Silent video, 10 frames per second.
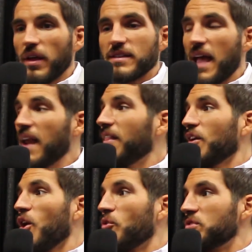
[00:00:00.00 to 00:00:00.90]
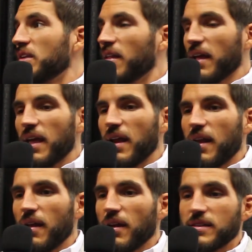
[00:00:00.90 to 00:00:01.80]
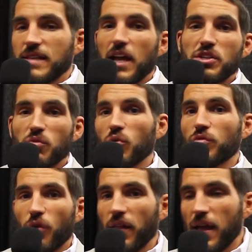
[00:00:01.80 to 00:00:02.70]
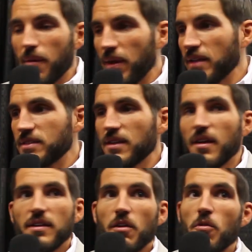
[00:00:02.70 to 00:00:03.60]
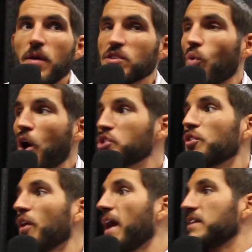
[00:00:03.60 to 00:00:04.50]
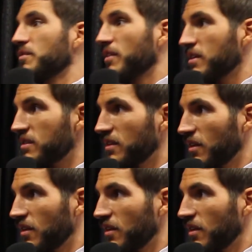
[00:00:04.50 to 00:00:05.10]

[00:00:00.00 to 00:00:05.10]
Like I said, anything goes. And like, in unsanctioned rules, really, it means WWE is washing their hands of this.